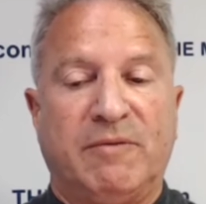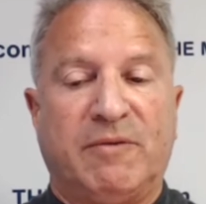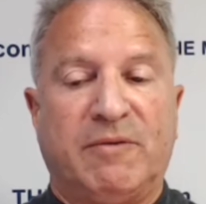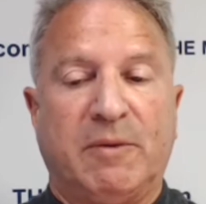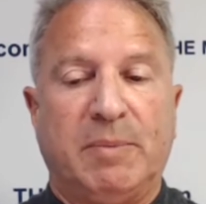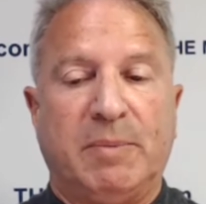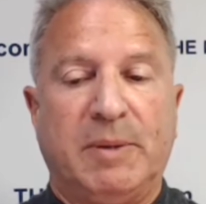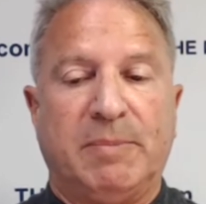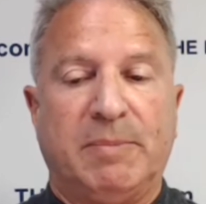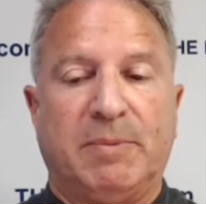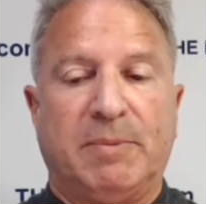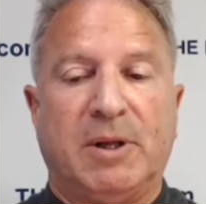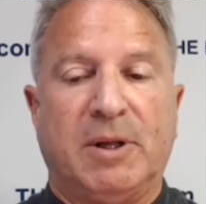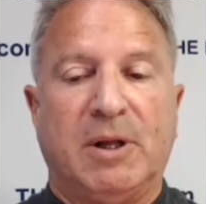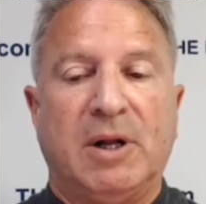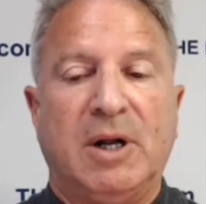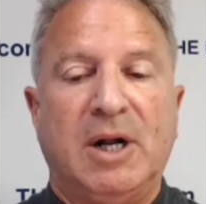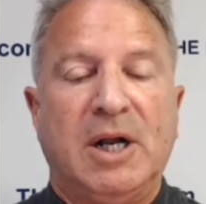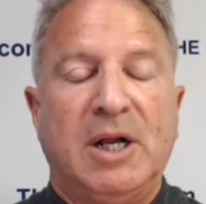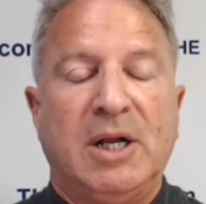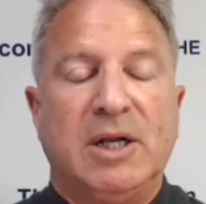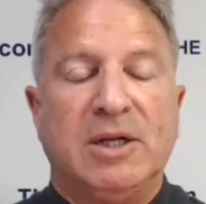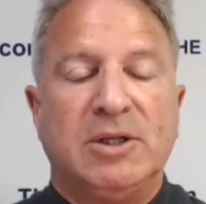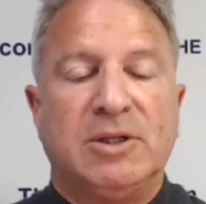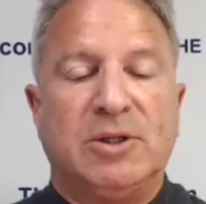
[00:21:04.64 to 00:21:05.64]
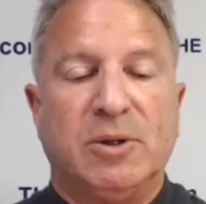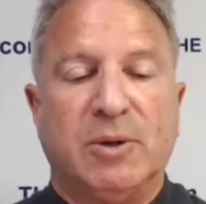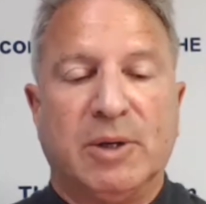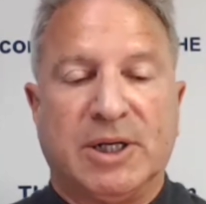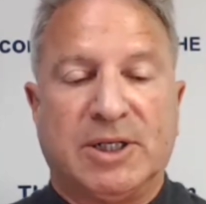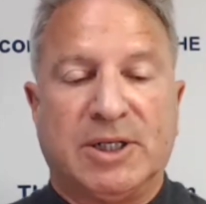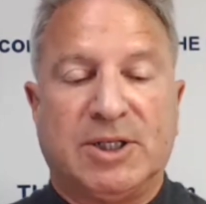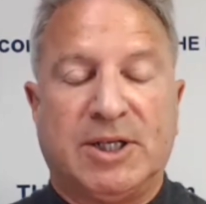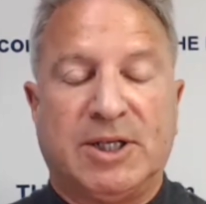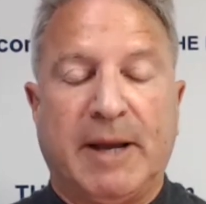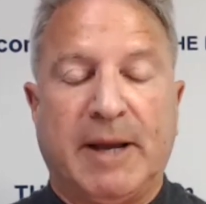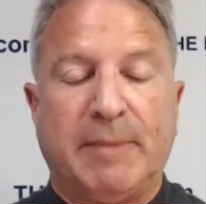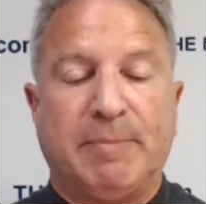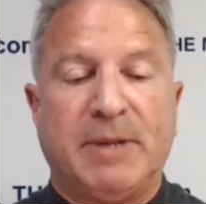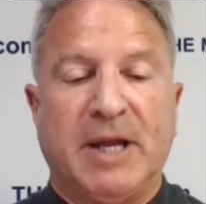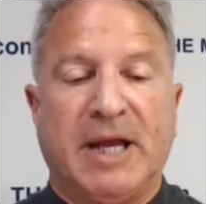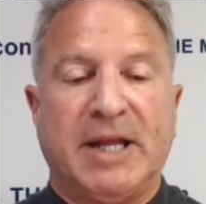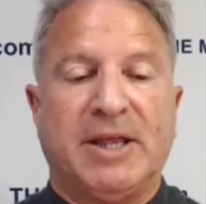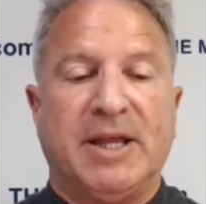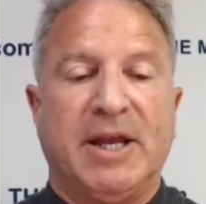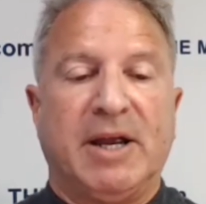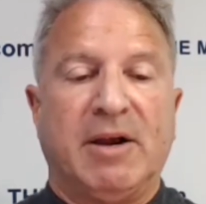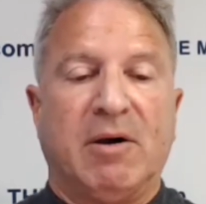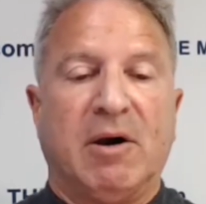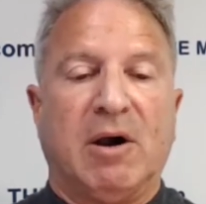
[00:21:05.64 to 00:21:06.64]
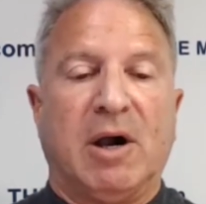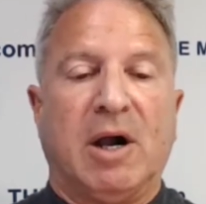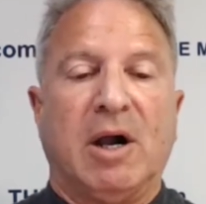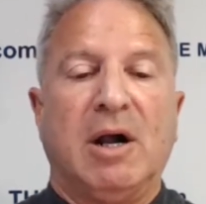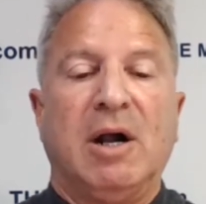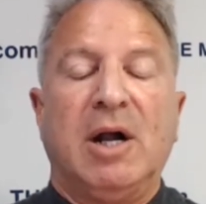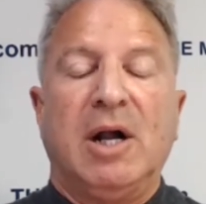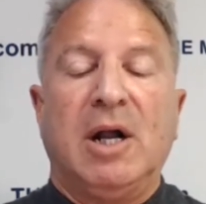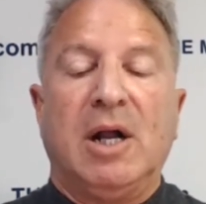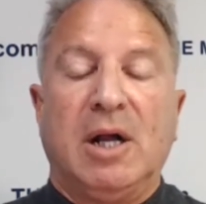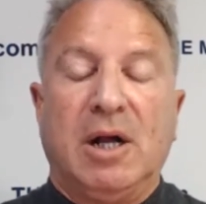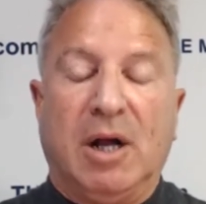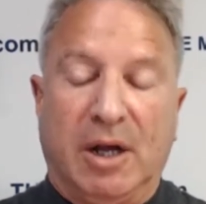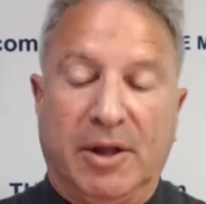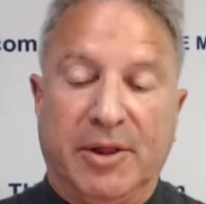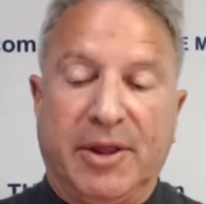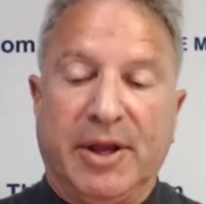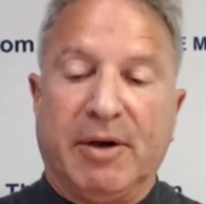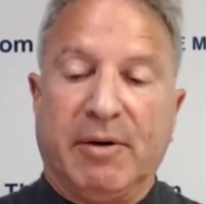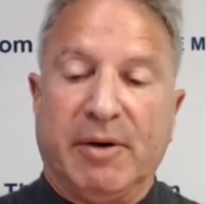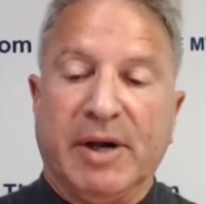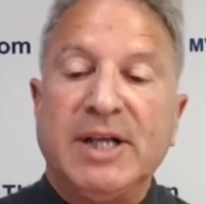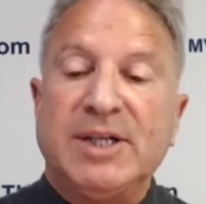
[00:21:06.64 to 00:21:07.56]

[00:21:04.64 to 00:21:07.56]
for people to accept that there